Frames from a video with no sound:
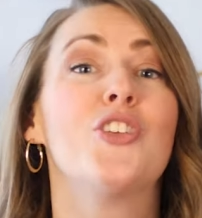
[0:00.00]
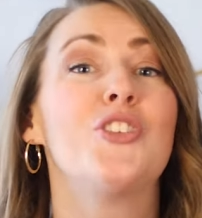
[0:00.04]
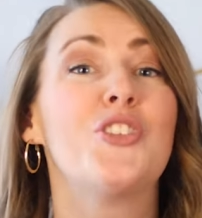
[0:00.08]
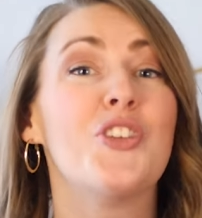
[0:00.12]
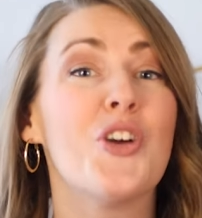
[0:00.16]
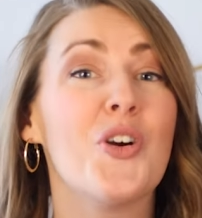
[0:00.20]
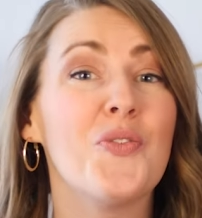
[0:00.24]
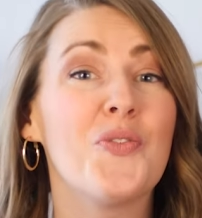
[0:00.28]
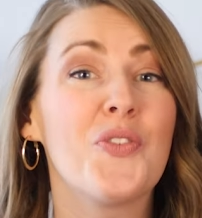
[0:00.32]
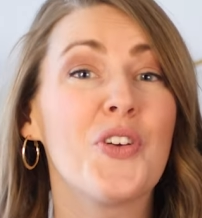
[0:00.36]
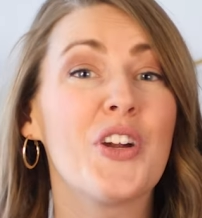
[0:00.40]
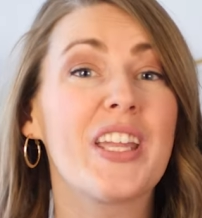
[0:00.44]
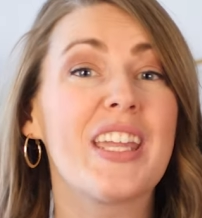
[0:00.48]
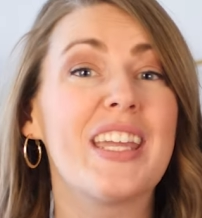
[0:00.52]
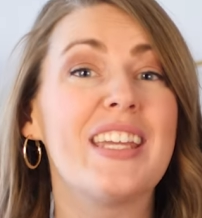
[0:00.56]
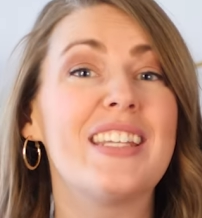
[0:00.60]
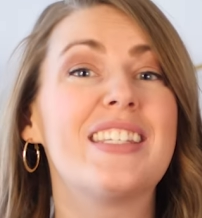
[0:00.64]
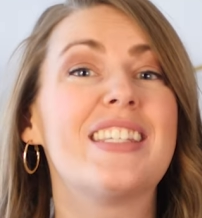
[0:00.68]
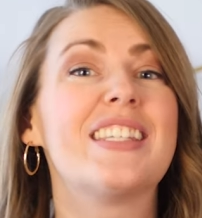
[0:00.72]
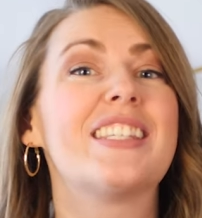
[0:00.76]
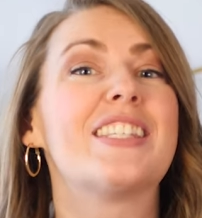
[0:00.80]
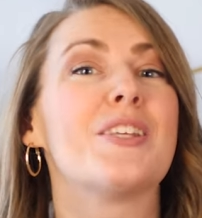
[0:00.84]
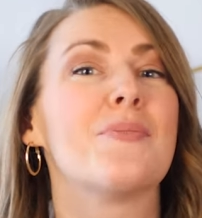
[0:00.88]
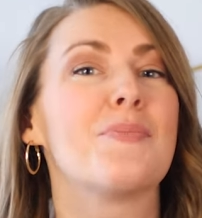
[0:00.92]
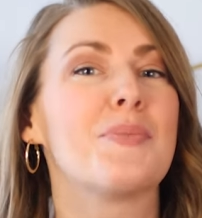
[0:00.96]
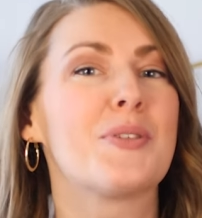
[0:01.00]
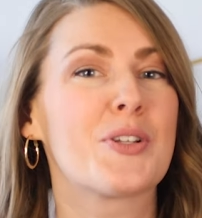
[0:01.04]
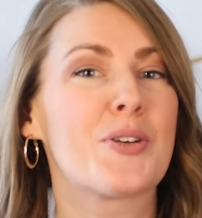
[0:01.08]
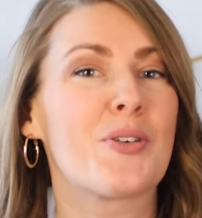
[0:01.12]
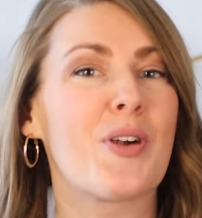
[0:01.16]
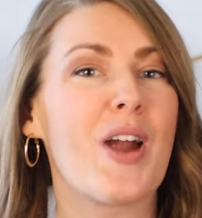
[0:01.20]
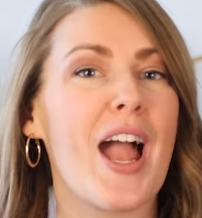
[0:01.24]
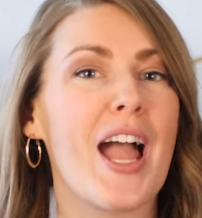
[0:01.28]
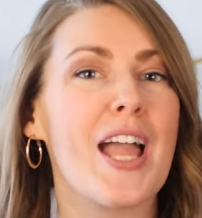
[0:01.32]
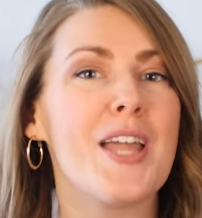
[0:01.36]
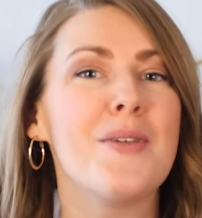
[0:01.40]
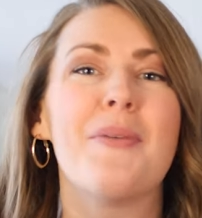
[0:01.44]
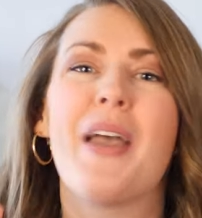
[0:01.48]
Don't forget to
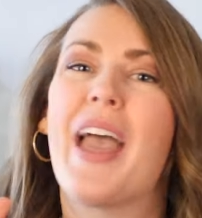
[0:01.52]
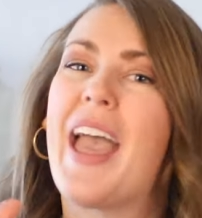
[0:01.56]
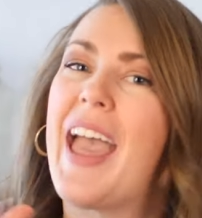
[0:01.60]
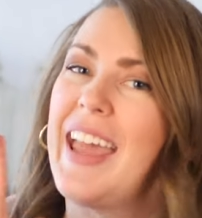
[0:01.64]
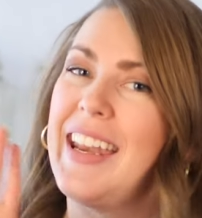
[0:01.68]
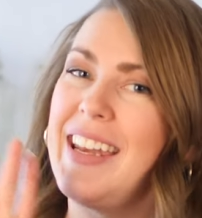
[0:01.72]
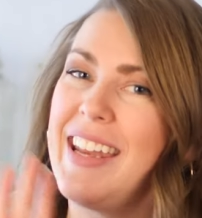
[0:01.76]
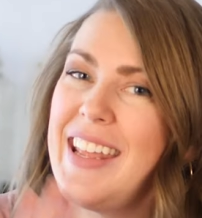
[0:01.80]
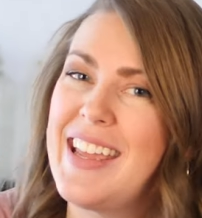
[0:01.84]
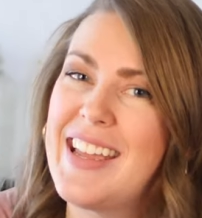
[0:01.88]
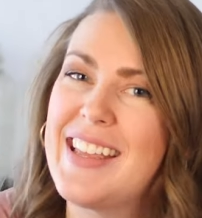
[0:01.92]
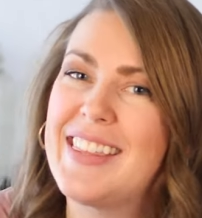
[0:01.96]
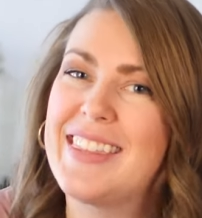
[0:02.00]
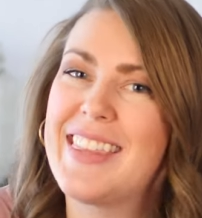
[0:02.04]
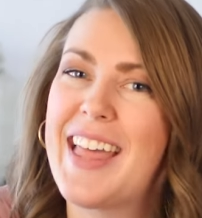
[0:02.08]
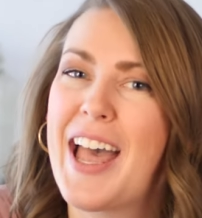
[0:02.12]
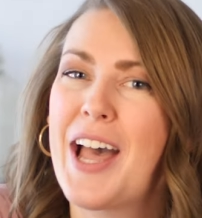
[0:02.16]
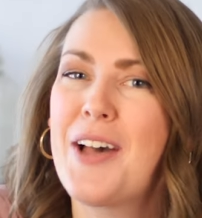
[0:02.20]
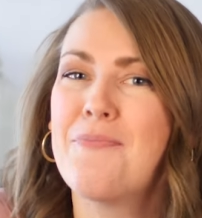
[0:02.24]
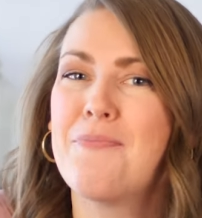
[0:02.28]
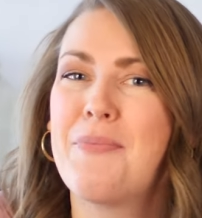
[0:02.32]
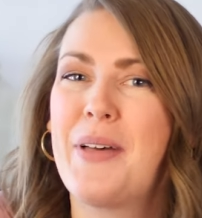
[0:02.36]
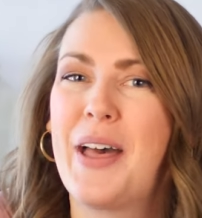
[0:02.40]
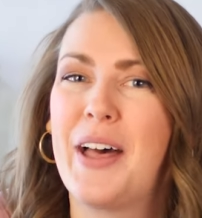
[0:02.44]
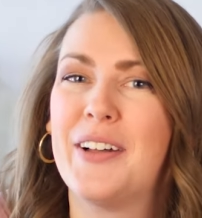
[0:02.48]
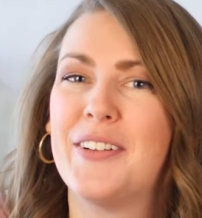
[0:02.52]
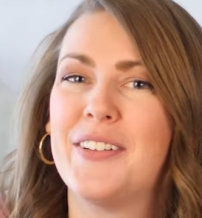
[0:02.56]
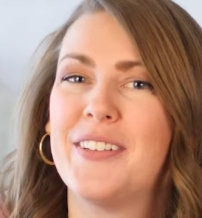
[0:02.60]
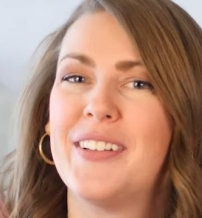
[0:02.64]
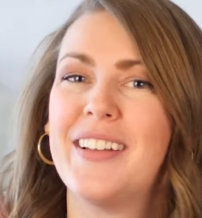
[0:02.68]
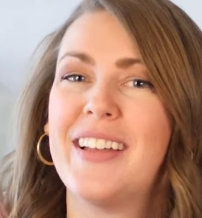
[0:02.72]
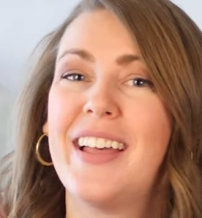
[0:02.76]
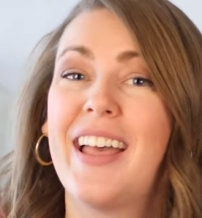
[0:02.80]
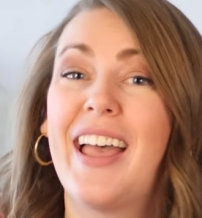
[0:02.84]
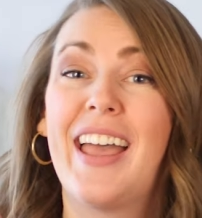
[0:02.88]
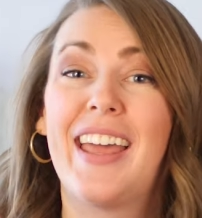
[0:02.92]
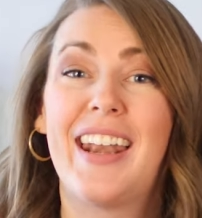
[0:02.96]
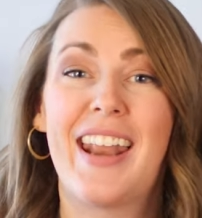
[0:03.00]
subscribe and hit that bell.
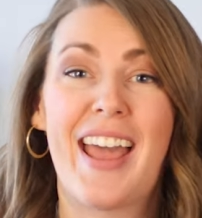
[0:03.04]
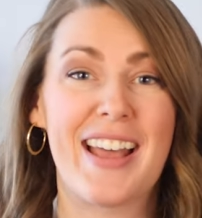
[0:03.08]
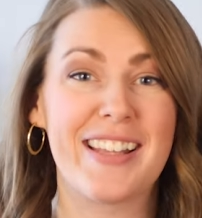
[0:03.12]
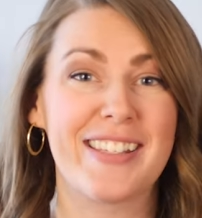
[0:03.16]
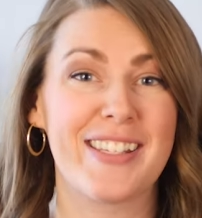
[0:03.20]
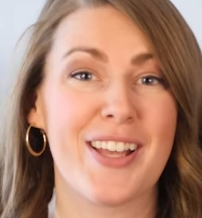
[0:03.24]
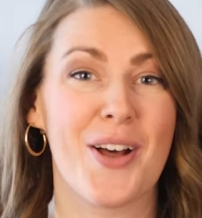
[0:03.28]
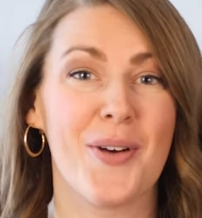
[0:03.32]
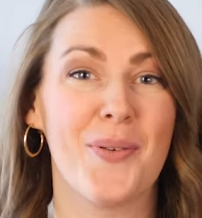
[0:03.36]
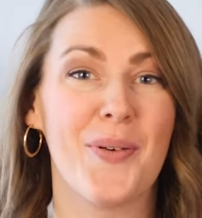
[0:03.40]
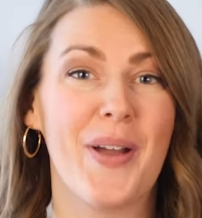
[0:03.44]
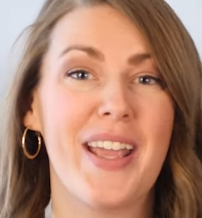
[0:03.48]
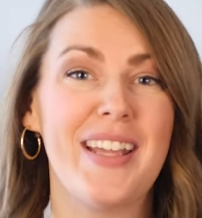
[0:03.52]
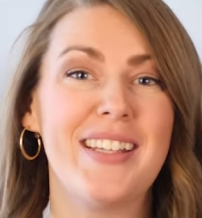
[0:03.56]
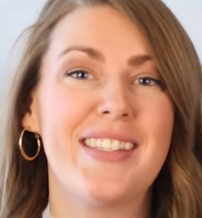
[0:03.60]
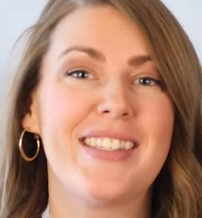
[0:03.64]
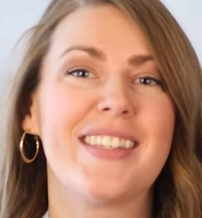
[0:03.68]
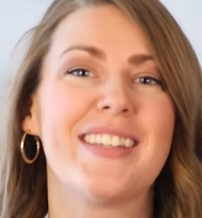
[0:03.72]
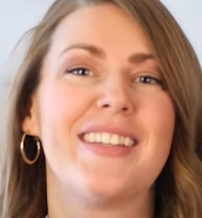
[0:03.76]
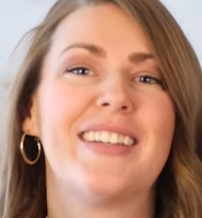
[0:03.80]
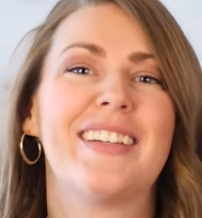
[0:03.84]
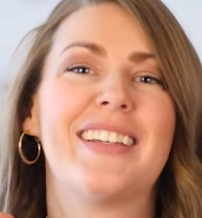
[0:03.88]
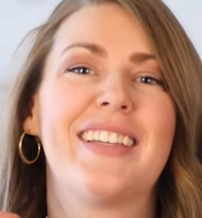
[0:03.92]
And as always,